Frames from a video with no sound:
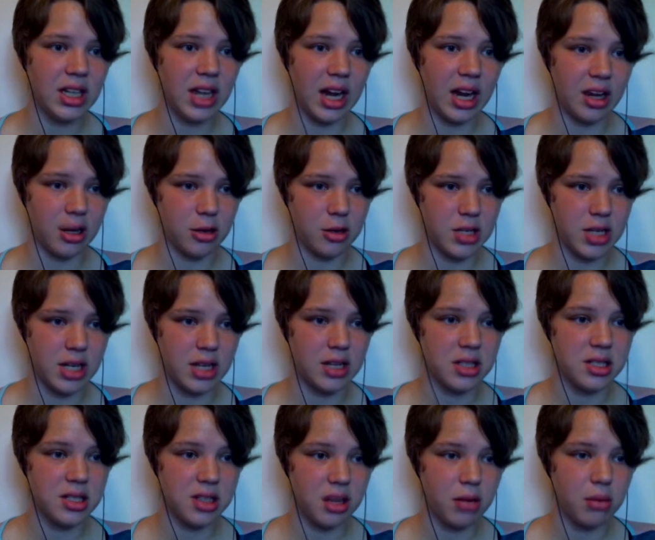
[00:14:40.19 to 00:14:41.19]
that I had obtained
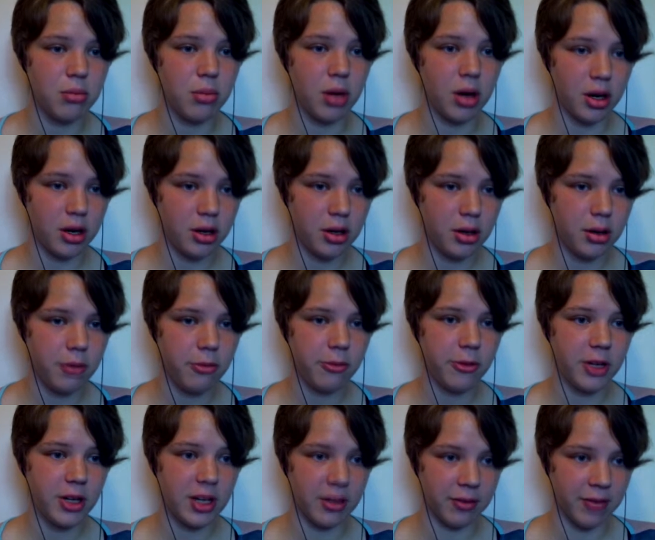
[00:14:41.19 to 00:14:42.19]
some modicum of
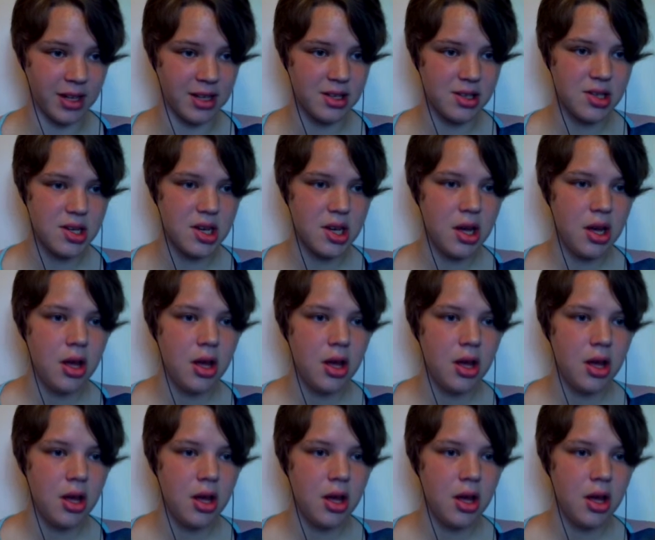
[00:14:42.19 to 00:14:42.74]
forgiveness,